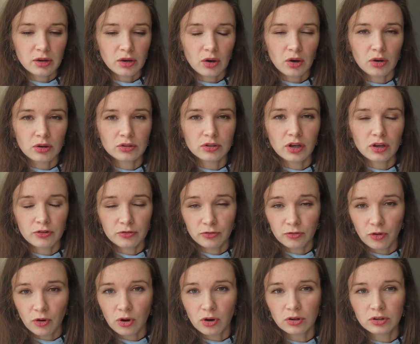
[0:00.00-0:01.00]
on her
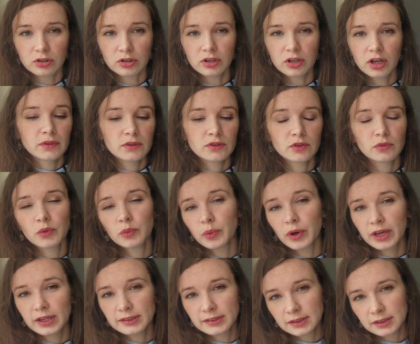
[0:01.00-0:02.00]
phone. So we
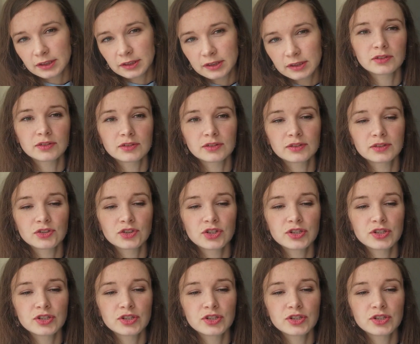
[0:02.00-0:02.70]
waited. She